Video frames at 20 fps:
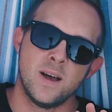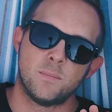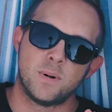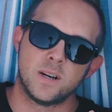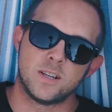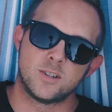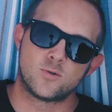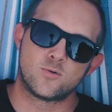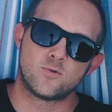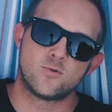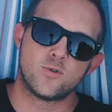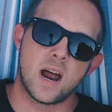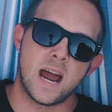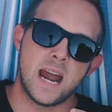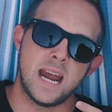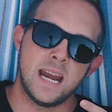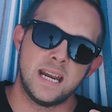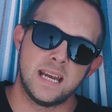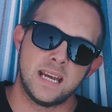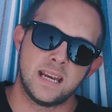But he's
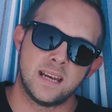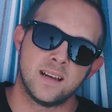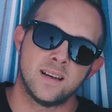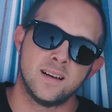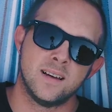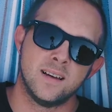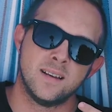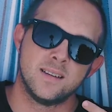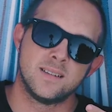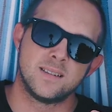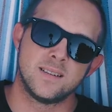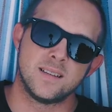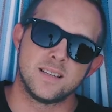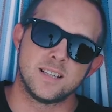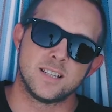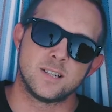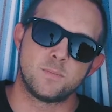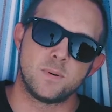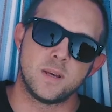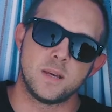writing to
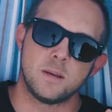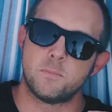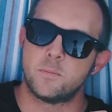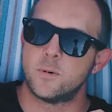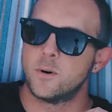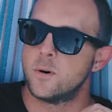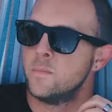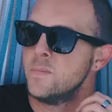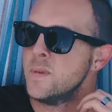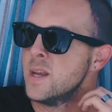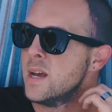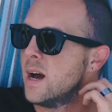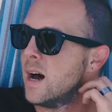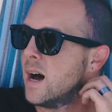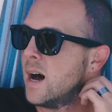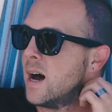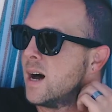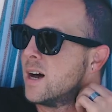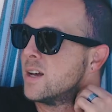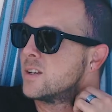these people.
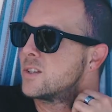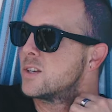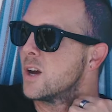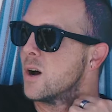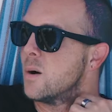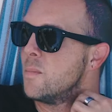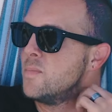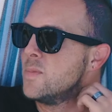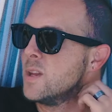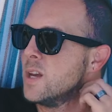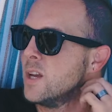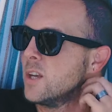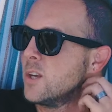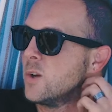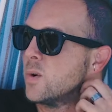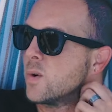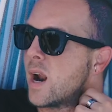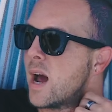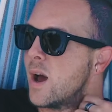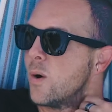So
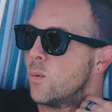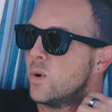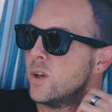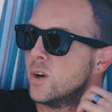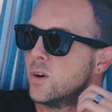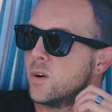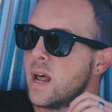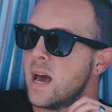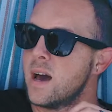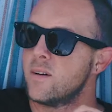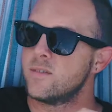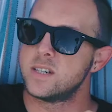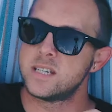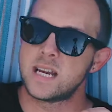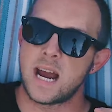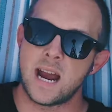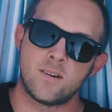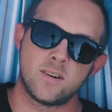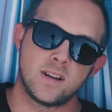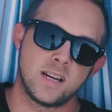you and I, we don't have a
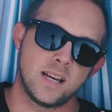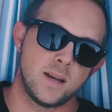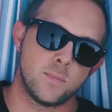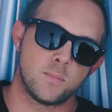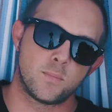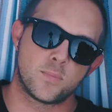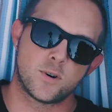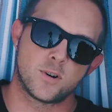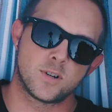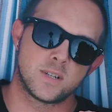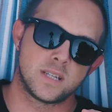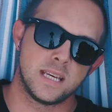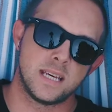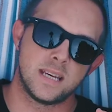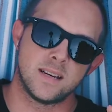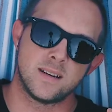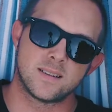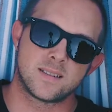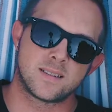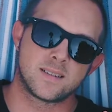tyrant emperor
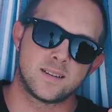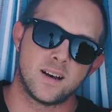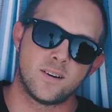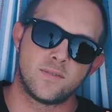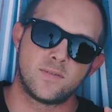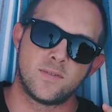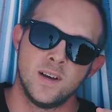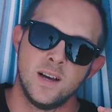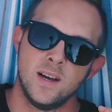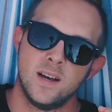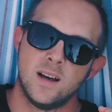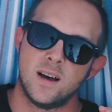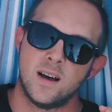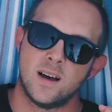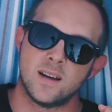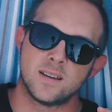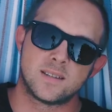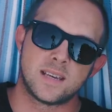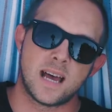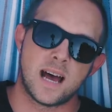seeking to snuff
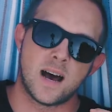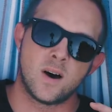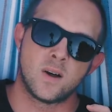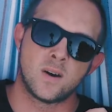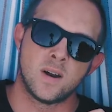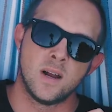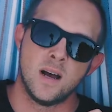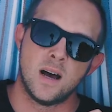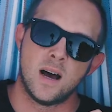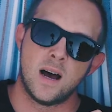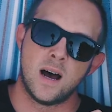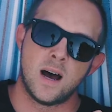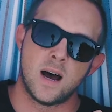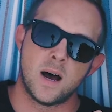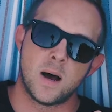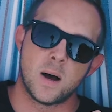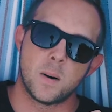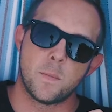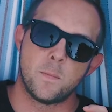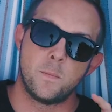us out,
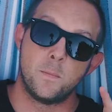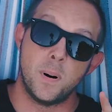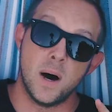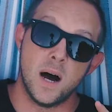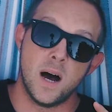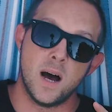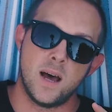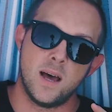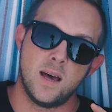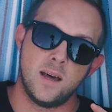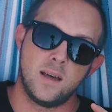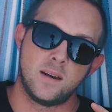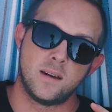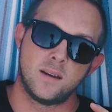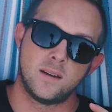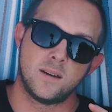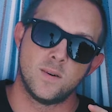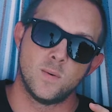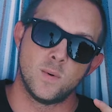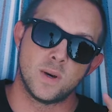but
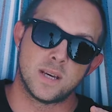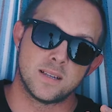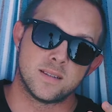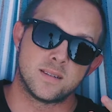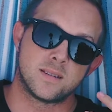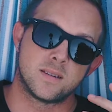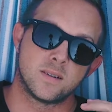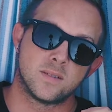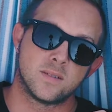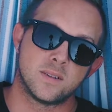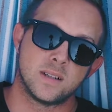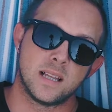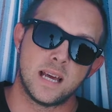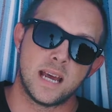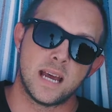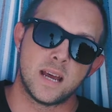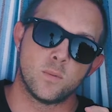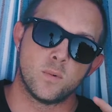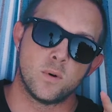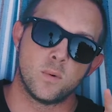we can still
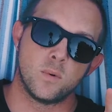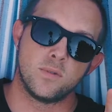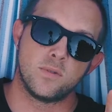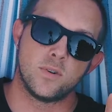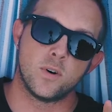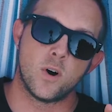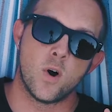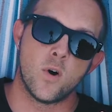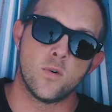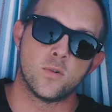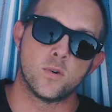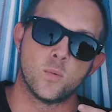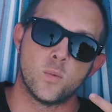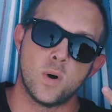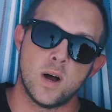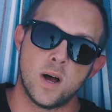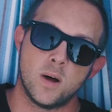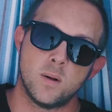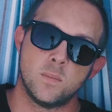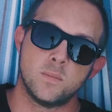relate when we feel
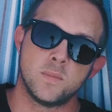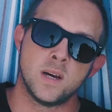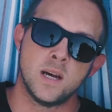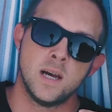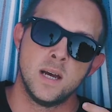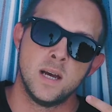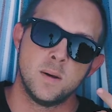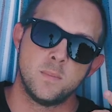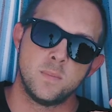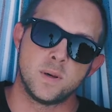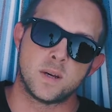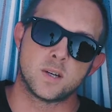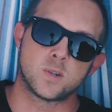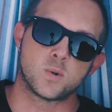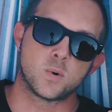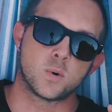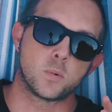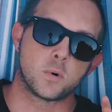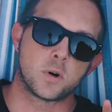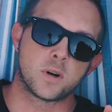overwhelmed because
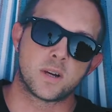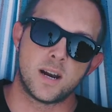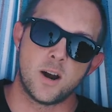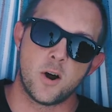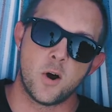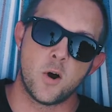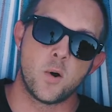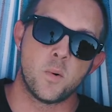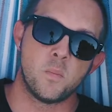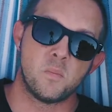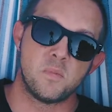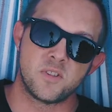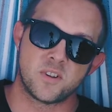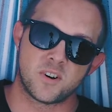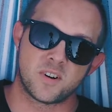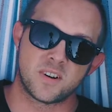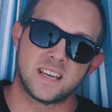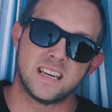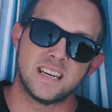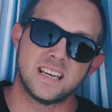we're working at home with
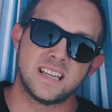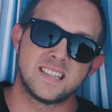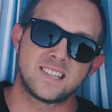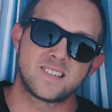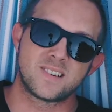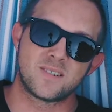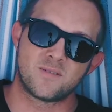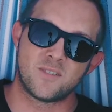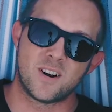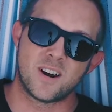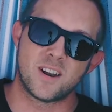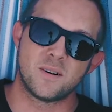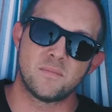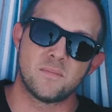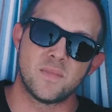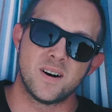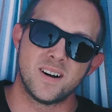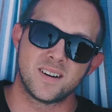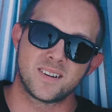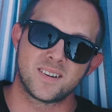our kids, running
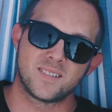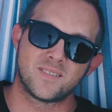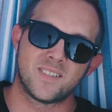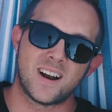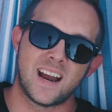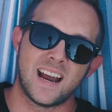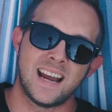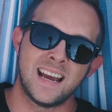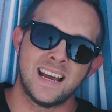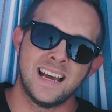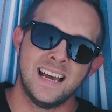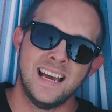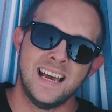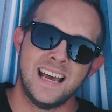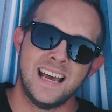amok, right?